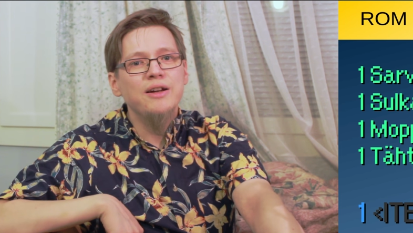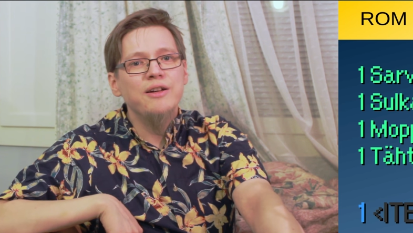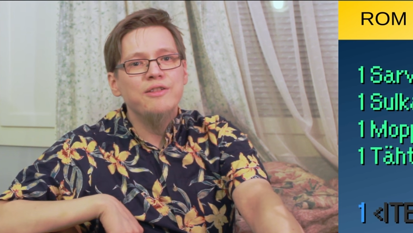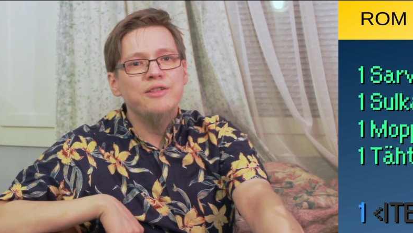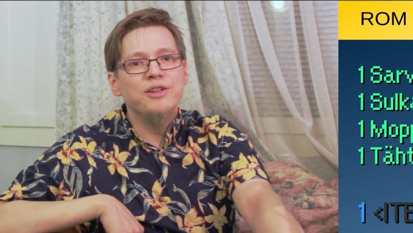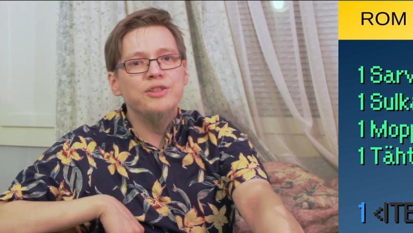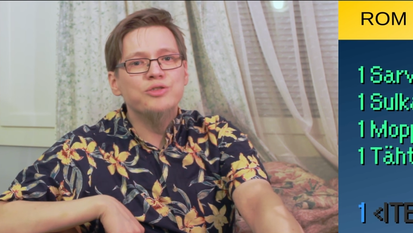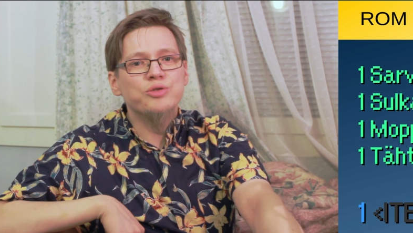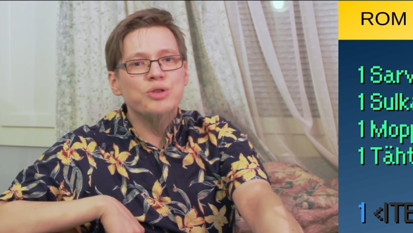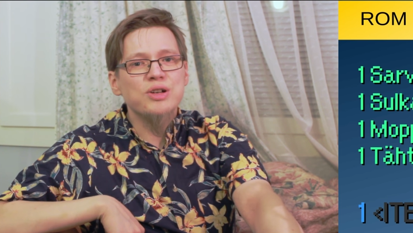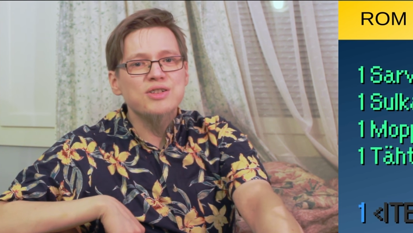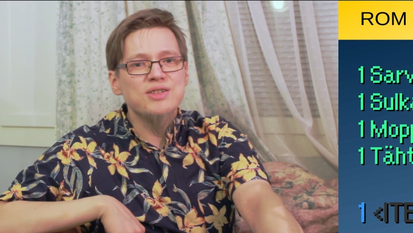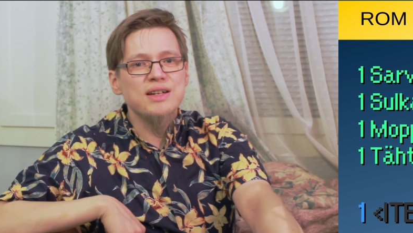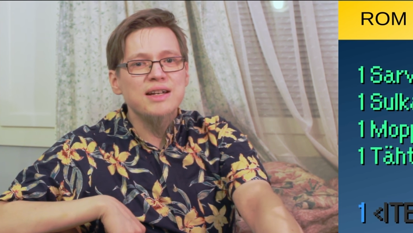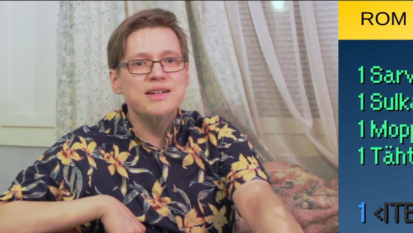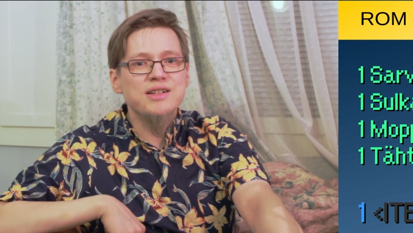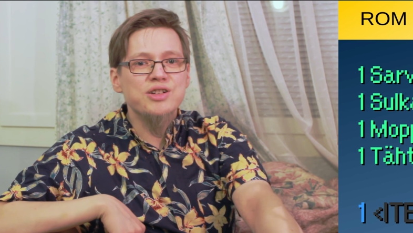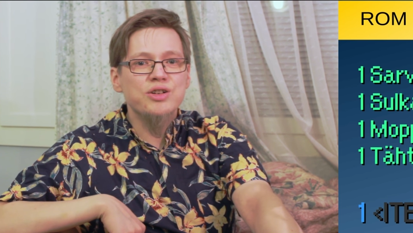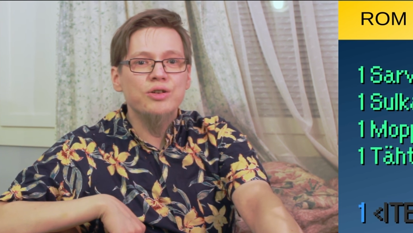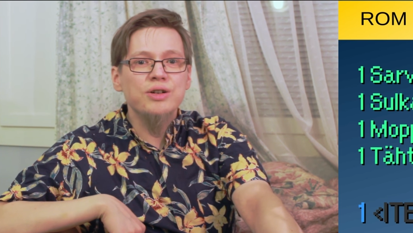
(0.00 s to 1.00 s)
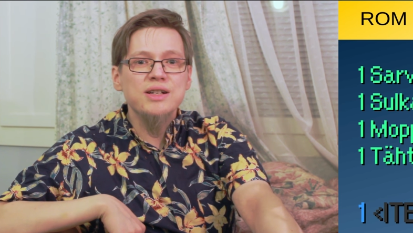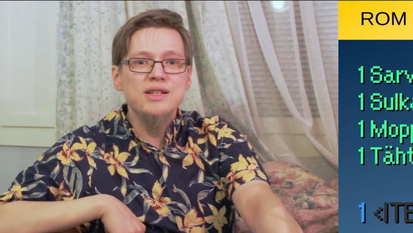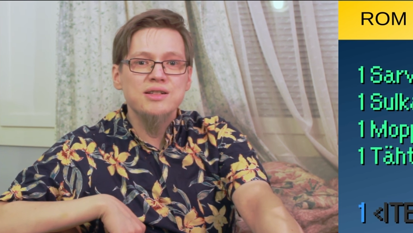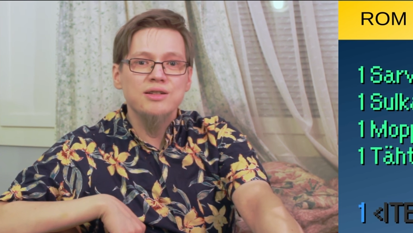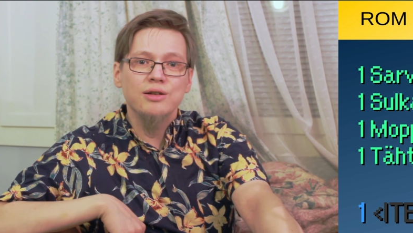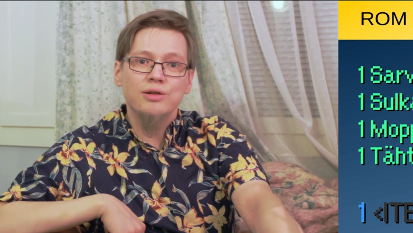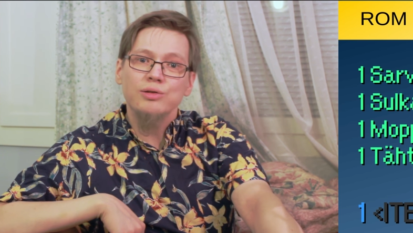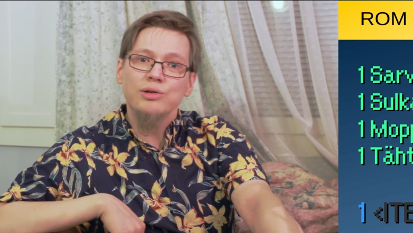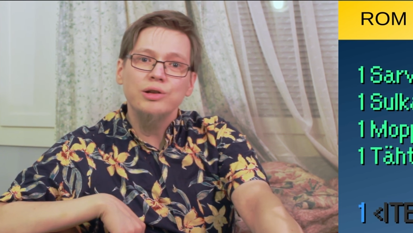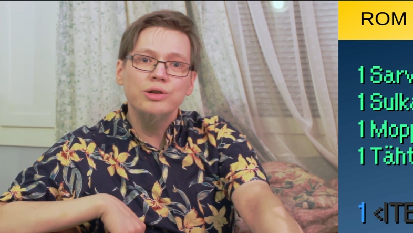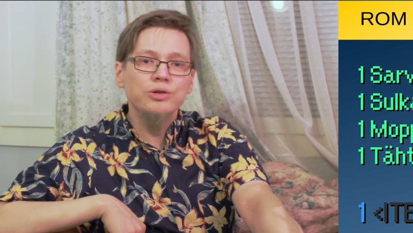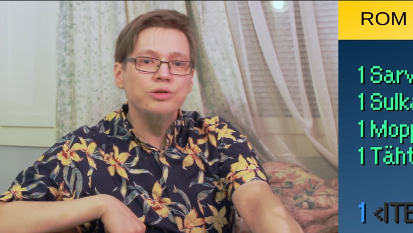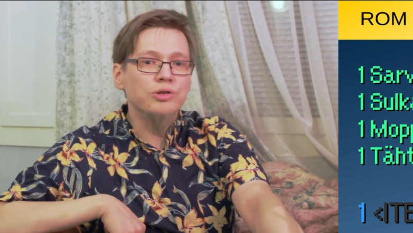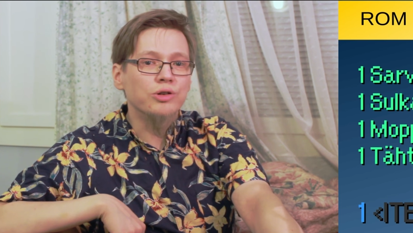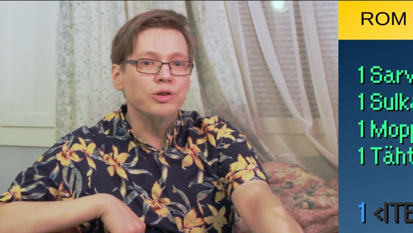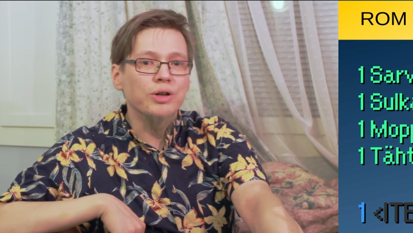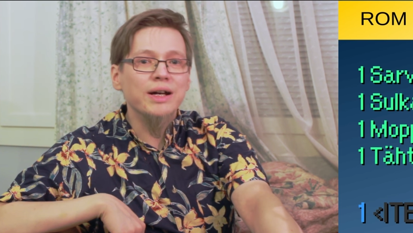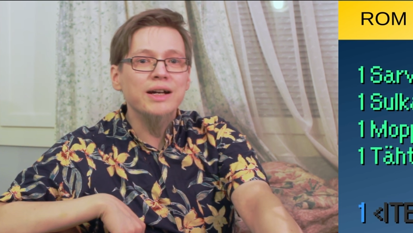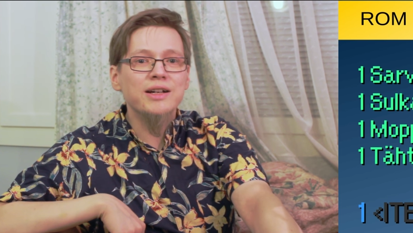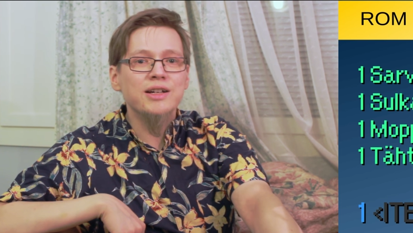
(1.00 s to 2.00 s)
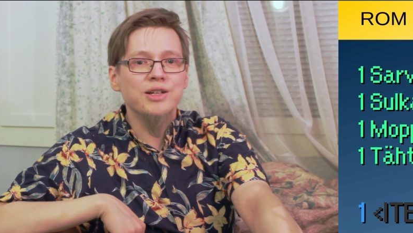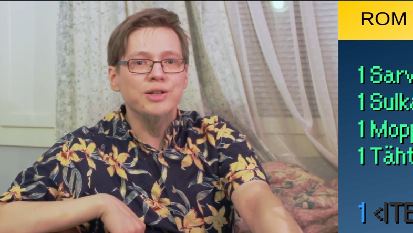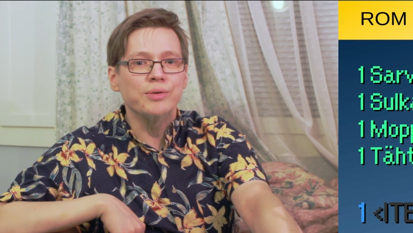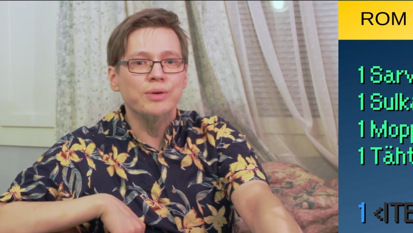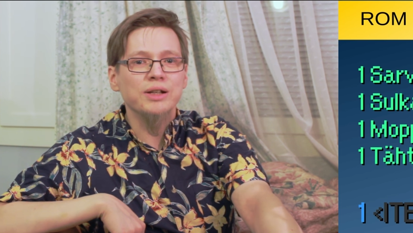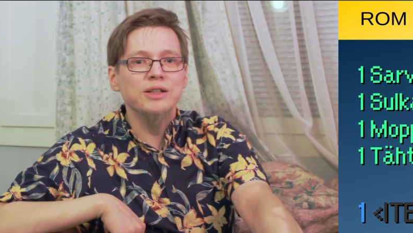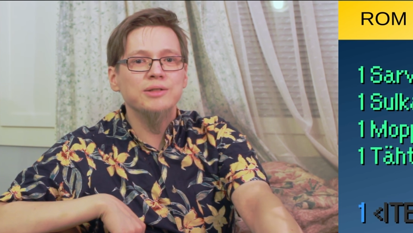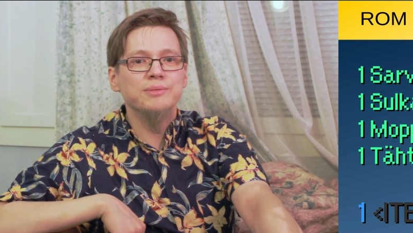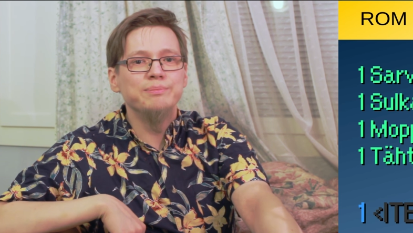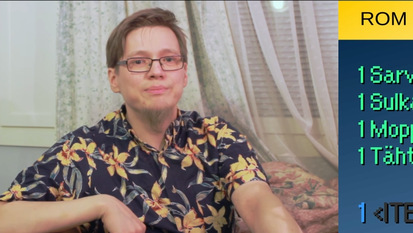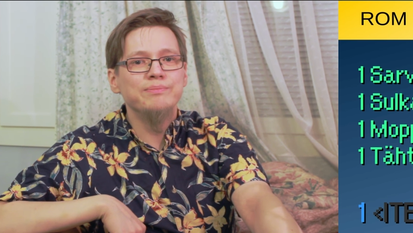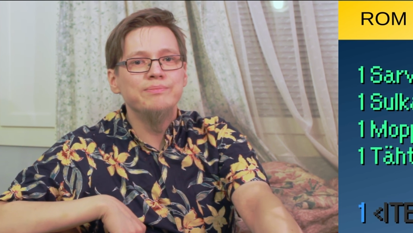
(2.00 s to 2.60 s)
The translation is no longer accurate.